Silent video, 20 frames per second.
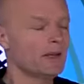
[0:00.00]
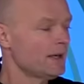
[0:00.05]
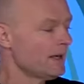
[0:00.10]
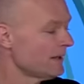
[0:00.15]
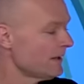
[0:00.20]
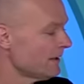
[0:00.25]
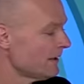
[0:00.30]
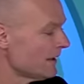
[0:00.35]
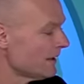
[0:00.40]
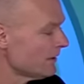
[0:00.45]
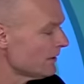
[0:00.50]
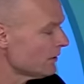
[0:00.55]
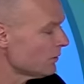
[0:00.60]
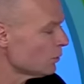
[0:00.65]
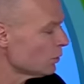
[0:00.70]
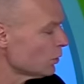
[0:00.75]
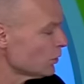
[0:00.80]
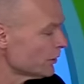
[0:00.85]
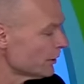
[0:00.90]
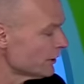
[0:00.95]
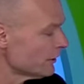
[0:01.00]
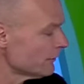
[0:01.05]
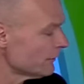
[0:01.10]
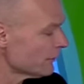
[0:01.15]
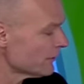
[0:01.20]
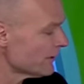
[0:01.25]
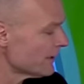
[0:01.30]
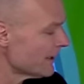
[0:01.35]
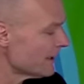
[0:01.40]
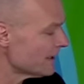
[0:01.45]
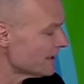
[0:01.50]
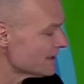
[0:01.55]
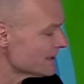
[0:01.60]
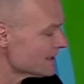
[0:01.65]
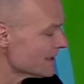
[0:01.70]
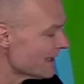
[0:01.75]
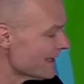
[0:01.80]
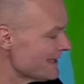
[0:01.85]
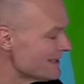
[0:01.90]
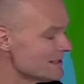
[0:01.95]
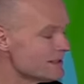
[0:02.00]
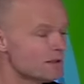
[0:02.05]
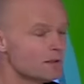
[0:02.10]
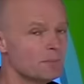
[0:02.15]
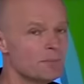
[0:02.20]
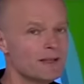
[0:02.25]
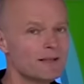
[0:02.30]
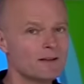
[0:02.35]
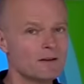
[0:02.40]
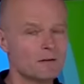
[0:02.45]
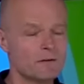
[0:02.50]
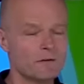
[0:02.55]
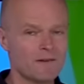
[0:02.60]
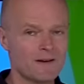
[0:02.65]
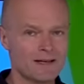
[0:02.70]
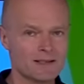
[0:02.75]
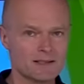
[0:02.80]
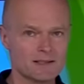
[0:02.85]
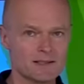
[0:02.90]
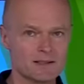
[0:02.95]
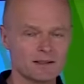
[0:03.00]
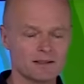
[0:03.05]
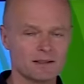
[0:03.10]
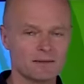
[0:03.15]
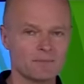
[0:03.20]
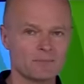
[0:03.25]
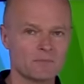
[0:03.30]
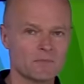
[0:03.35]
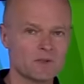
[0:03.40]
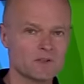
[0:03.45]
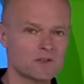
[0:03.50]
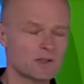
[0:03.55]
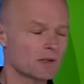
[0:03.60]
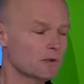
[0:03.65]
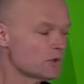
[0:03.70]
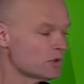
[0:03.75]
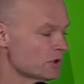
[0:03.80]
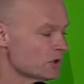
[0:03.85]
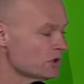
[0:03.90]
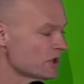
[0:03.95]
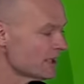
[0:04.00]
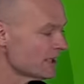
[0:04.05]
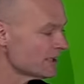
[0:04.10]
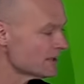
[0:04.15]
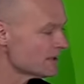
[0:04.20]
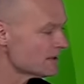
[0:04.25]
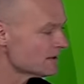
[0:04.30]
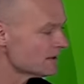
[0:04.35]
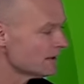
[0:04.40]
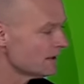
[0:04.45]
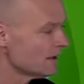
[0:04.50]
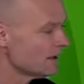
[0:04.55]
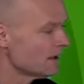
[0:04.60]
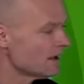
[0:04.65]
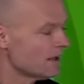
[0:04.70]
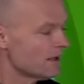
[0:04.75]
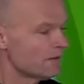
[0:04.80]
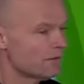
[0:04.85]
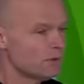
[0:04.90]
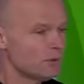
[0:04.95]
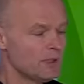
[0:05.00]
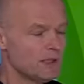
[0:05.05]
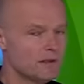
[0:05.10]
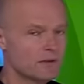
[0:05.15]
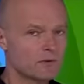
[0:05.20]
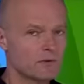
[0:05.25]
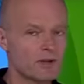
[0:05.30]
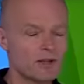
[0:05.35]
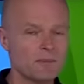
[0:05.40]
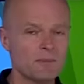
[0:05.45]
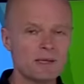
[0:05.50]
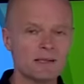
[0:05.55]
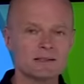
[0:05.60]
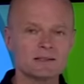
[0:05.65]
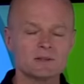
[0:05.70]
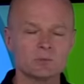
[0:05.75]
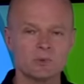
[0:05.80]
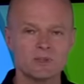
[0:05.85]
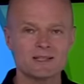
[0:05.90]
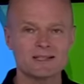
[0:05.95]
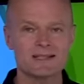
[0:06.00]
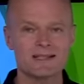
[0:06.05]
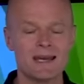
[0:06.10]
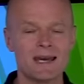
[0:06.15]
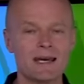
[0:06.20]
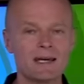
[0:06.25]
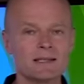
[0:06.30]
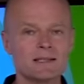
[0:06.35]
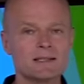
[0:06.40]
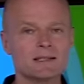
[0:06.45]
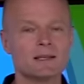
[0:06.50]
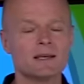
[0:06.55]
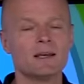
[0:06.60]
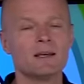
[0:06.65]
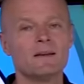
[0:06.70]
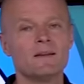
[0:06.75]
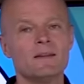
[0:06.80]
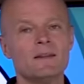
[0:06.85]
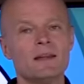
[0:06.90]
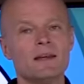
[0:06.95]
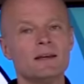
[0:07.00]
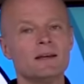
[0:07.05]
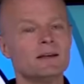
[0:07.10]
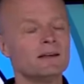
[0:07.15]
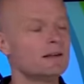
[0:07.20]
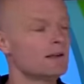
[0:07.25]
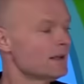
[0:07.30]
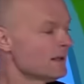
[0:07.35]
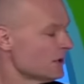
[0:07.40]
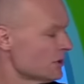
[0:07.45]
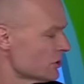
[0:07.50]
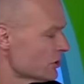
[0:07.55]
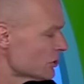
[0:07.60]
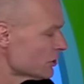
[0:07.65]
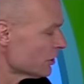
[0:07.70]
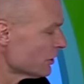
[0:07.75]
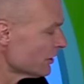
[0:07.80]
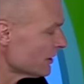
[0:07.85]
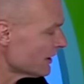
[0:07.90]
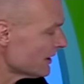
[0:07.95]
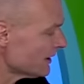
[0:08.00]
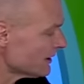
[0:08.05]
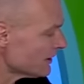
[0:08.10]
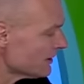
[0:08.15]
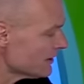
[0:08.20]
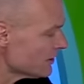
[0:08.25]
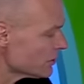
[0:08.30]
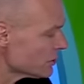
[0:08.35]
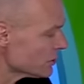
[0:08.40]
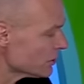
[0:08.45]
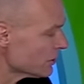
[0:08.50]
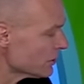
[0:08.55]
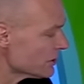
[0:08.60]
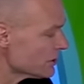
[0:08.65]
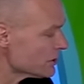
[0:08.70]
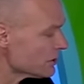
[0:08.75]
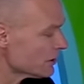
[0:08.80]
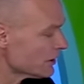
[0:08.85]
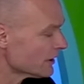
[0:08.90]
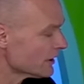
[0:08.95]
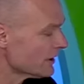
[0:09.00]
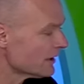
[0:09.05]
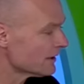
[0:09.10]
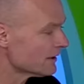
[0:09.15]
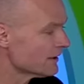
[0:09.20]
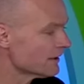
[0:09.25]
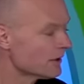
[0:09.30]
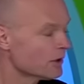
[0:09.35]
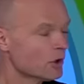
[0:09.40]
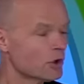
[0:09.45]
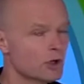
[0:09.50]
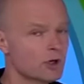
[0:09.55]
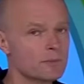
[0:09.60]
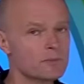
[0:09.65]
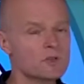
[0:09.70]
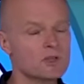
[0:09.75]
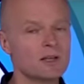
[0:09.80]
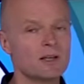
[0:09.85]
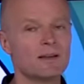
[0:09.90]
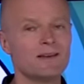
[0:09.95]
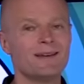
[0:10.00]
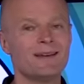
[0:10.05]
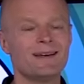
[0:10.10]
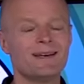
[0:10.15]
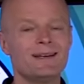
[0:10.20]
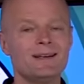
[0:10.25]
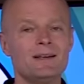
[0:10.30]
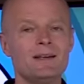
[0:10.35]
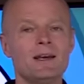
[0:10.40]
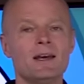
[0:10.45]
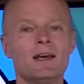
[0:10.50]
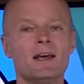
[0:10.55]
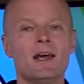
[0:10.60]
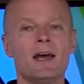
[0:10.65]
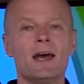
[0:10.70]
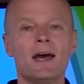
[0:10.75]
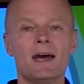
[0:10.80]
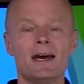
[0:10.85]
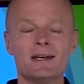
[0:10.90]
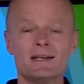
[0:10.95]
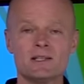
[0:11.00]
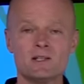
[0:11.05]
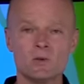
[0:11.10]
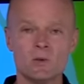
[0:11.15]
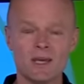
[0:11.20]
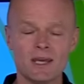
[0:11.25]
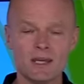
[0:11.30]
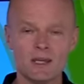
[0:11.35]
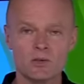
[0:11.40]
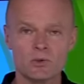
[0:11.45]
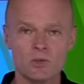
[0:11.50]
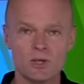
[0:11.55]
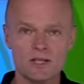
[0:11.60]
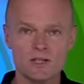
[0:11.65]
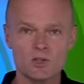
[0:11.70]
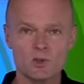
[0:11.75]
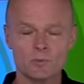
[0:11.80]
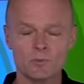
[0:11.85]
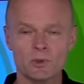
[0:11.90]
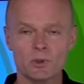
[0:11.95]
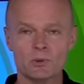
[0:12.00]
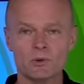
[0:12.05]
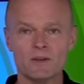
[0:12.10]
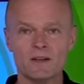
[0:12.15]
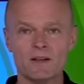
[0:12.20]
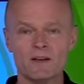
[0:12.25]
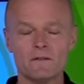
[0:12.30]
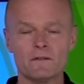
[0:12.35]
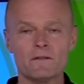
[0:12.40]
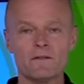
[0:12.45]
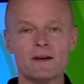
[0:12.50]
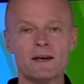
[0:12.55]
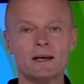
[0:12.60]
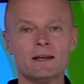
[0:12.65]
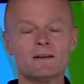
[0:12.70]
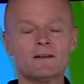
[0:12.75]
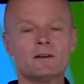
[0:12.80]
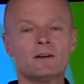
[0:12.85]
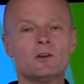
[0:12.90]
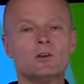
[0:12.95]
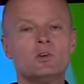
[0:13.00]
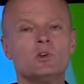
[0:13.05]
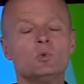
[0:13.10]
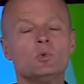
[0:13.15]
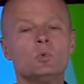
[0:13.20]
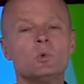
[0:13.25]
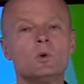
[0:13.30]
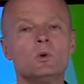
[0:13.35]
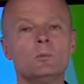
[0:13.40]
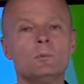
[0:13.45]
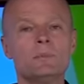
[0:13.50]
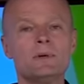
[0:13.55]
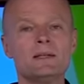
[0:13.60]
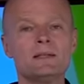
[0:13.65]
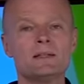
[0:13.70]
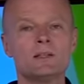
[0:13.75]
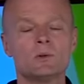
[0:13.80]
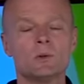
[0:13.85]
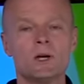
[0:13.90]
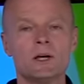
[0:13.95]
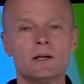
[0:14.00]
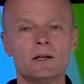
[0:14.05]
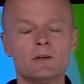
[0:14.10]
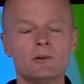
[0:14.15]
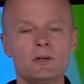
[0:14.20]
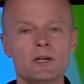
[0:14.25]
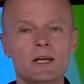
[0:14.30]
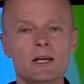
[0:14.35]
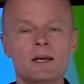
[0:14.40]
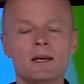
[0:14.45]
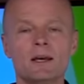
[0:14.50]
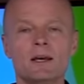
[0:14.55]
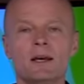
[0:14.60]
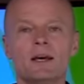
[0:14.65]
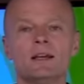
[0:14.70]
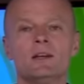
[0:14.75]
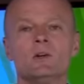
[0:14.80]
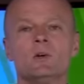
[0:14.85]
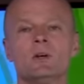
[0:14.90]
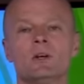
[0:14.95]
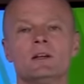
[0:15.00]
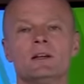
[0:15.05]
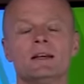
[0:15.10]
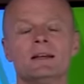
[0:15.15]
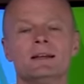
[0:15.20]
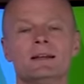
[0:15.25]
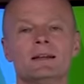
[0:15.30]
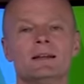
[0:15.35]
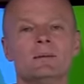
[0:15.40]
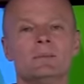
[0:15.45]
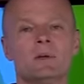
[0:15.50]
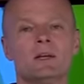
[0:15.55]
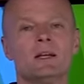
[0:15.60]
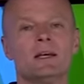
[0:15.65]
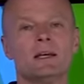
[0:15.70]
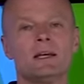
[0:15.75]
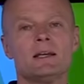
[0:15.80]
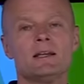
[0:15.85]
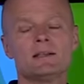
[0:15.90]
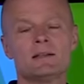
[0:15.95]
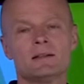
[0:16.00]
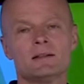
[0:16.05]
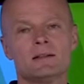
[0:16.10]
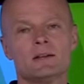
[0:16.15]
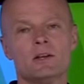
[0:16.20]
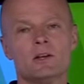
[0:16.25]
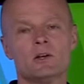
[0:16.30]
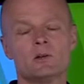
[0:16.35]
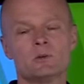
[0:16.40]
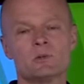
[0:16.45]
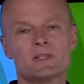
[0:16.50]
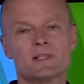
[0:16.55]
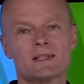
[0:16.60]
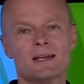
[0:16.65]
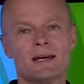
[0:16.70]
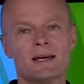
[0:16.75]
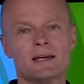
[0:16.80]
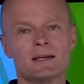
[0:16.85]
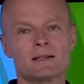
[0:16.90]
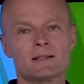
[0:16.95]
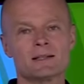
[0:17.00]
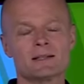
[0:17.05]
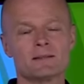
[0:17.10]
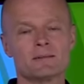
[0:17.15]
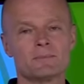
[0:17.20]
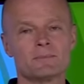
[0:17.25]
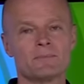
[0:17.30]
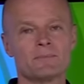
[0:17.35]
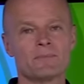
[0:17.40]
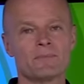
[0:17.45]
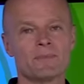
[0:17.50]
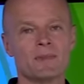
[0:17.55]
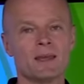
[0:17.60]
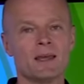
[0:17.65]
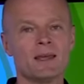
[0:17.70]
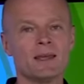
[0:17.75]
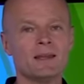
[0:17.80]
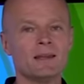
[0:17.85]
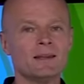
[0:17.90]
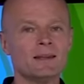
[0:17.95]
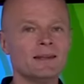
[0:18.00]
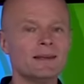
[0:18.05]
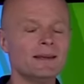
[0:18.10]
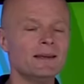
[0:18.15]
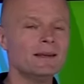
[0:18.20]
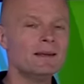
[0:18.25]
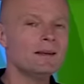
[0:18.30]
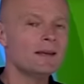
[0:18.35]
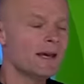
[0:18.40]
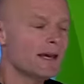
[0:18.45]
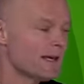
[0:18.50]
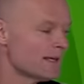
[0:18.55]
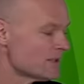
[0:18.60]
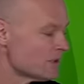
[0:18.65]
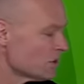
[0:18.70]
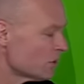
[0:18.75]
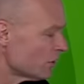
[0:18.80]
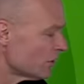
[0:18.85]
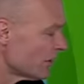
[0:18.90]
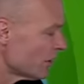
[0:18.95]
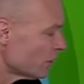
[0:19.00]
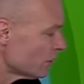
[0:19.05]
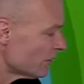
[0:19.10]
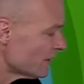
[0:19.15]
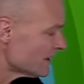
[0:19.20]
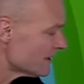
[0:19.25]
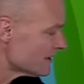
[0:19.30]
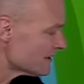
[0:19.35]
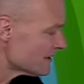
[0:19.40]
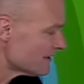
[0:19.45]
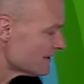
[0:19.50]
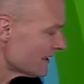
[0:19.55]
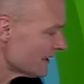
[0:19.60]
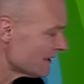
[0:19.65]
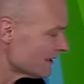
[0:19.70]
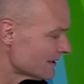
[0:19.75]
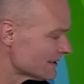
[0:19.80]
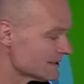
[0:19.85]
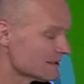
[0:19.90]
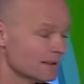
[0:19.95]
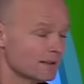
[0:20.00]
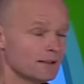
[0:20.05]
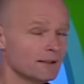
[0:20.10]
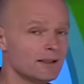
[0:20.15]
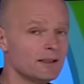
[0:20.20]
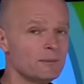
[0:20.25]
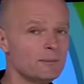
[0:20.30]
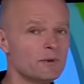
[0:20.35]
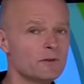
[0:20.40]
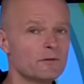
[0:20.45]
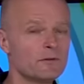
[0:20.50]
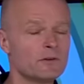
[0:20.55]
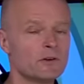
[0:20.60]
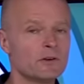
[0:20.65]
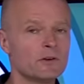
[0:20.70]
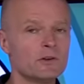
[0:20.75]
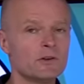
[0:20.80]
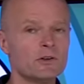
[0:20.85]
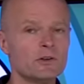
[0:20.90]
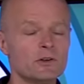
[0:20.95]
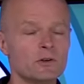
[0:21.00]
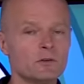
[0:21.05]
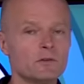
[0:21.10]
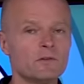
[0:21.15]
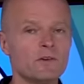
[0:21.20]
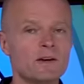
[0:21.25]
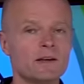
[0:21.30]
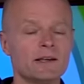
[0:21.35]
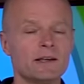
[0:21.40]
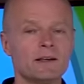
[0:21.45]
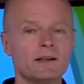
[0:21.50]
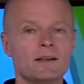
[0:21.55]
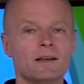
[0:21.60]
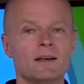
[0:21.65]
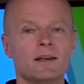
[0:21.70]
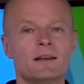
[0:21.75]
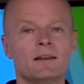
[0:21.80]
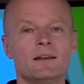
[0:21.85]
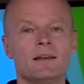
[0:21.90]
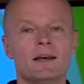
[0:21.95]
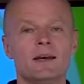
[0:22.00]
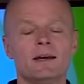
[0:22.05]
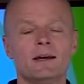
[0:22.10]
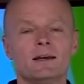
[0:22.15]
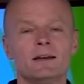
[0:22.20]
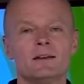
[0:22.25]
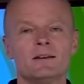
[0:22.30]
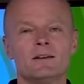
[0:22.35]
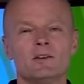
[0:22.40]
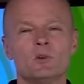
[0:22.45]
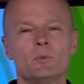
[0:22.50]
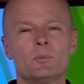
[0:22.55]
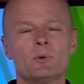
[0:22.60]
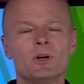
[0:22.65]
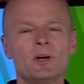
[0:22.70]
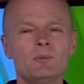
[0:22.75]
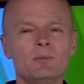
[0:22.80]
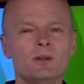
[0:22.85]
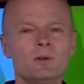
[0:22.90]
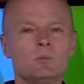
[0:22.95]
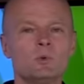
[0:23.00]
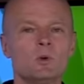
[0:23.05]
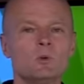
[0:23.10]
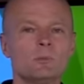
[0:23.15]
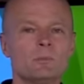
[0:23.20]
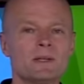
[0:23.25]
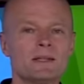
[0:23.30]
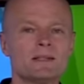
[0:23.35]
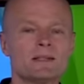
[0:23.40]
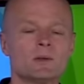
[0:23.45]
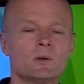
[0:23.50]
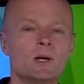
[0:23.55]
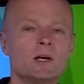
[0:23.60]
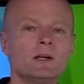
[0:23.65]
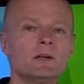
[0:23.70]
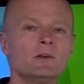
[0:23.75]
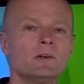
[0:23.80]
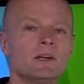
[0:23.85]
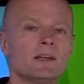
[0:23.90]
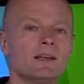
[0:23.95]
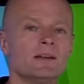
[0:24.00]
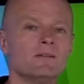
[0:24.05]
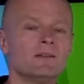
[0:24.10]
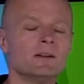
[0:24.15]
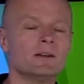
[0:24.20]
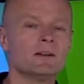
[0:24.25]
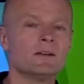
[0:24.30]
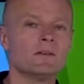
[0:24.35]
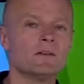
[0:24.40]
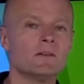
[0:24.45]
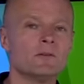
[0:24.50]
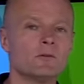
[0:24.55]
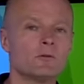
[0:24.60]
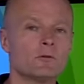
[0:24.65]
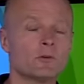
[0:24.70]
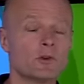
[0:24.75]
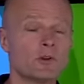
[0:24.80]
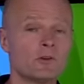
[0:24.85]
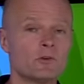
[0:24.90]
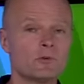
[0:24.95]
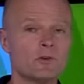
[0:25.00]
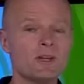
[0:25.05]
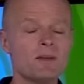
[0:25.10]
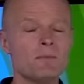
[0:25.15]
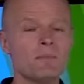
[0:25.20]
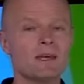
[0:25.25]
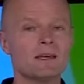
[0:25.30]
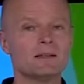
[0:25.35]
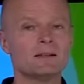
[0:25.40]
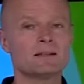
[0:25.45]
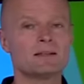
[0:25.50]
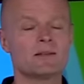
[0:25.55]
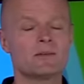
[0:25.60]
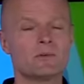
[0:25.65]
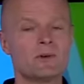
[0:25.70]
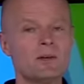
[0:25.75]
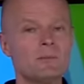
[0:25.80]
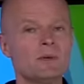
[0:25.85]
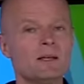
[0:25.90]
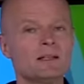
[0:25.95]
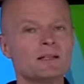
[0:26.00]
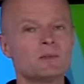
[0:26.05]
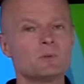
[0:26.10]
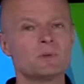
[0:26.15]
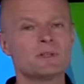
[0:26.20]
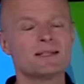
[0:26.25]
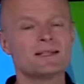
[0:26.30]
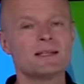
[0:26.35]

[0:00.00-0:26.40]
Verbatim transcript: And another word for that is intermittent fasting. So I would suggest if you eat 3 meals with snacks, then start cutting the sugar, start cutting the carbs, and then as you increase your protein and fat, you won't be so hungry and you can eliminate those snacks. Then as you go take this a little bit further, you'll find that you probably won't be so hungry even for 3 meals. 3 meals will